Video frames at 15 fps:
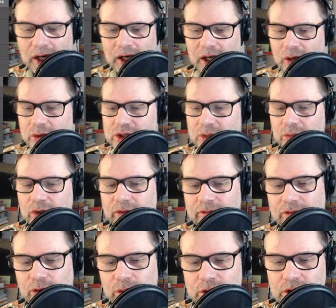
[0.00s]
which I'm looking
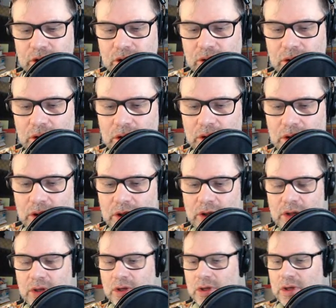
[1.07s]
forward to.
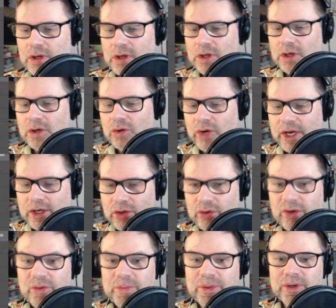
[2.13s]
Great
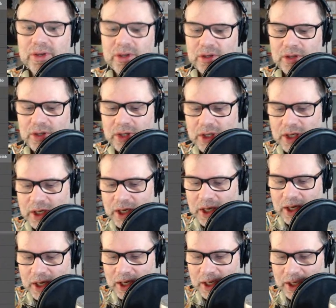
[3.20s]
group.
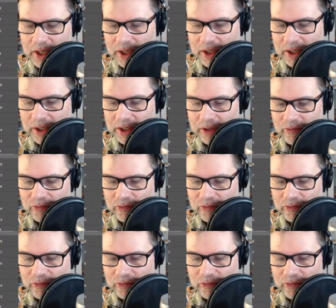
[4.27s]
Not